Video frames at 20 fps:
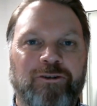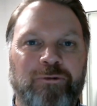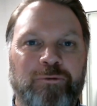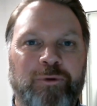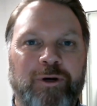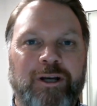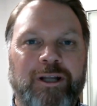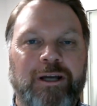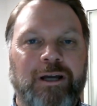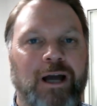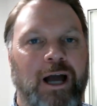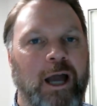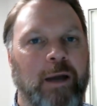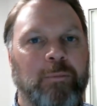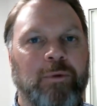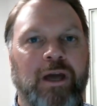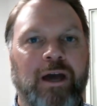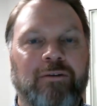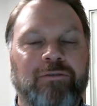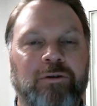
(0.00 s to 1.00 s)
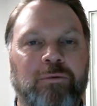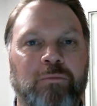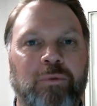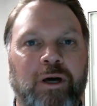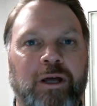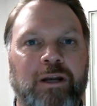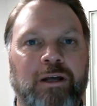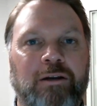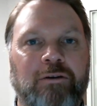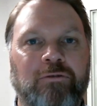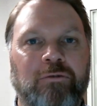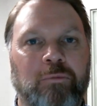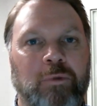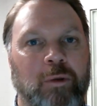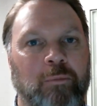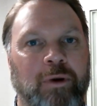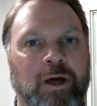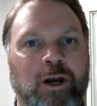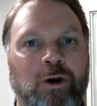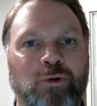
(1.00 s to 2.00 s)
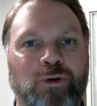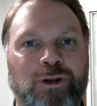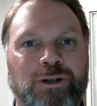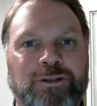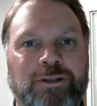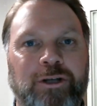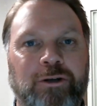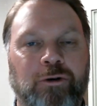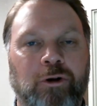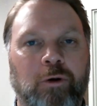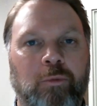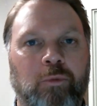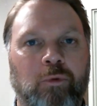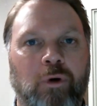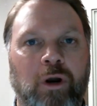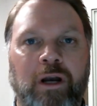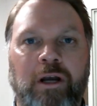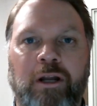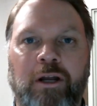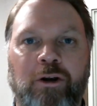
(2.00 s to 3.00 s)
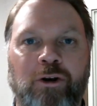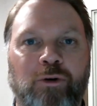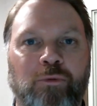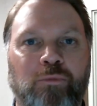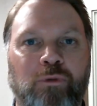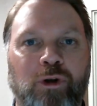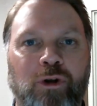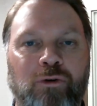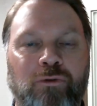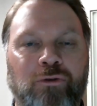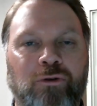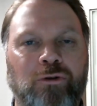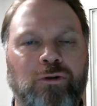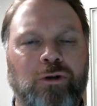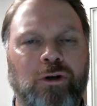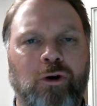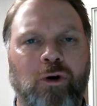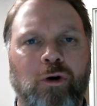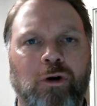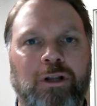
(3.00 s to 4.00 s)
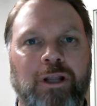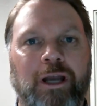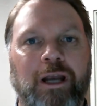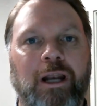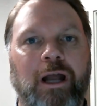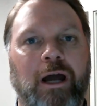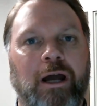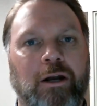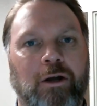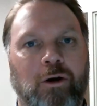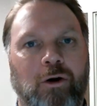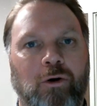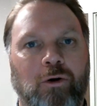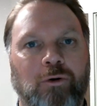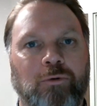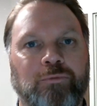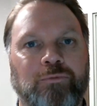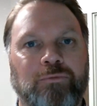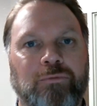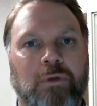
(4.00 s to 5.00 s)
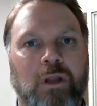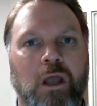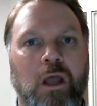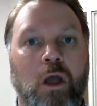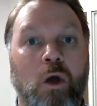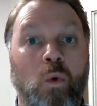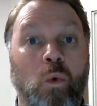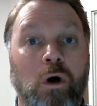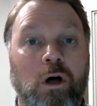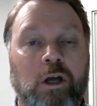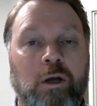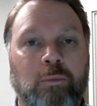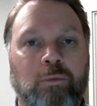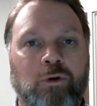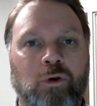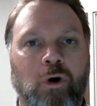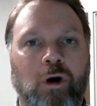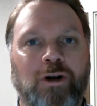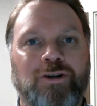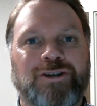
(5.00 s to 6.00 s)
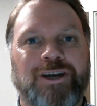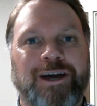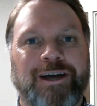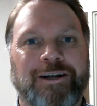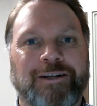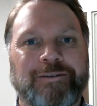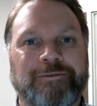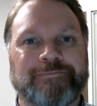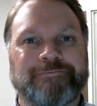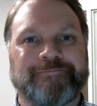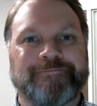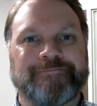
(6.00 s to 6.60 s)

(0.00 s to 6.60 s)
everybody, I'm Kevin Bennett from the Bennett Realty Group right here in beautiful Coeur d'Alene, Idaho. Welcome to our channel.